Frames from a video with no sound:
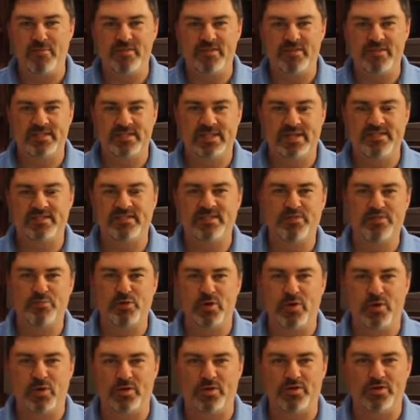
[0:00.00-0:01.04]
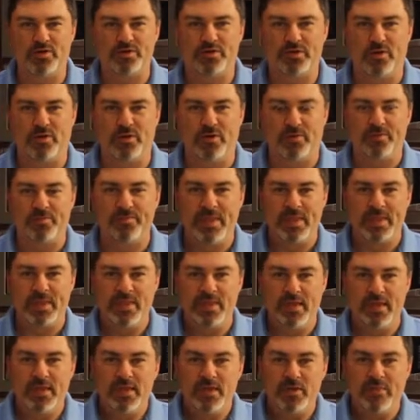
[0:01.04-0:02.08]
and the Texas Bowhunters Journal.
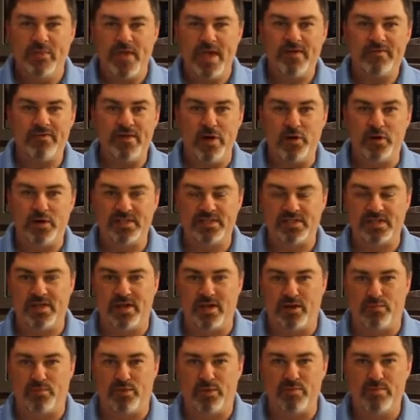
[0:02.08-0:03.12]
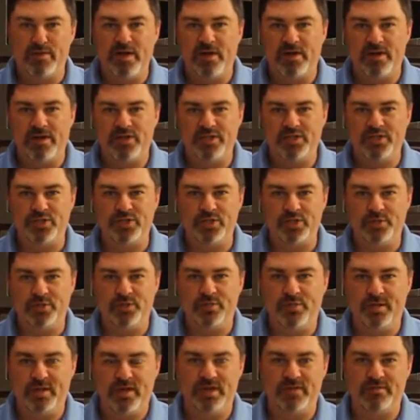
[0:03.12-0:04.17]
You may have noticed in our premiere issue
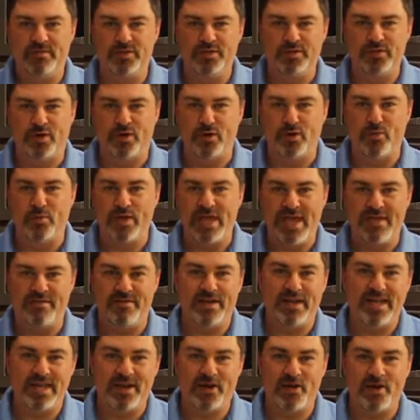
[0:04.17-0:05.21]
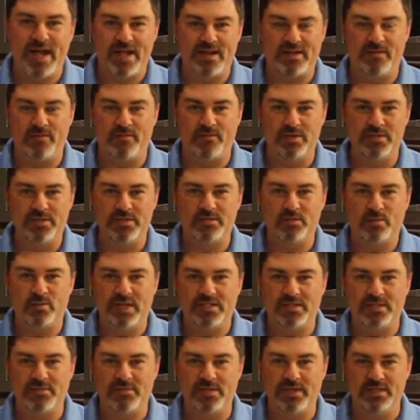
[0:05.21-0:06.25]
of the journal we have an interactive
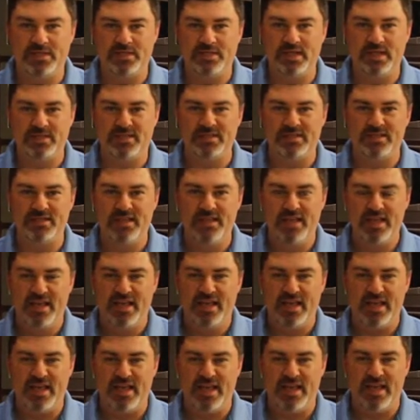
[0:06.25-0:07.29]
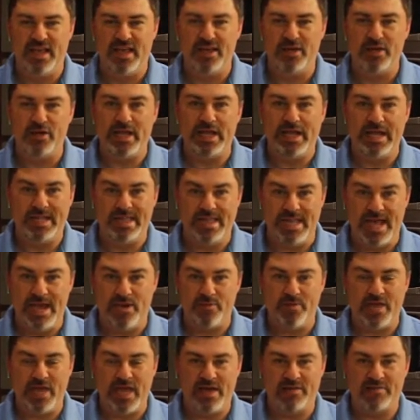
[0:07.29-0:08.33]
recipe section, and in
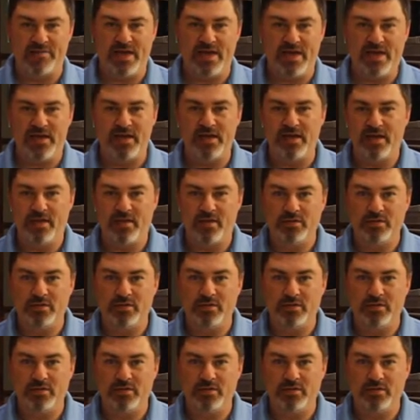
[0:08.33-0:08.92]
that we have a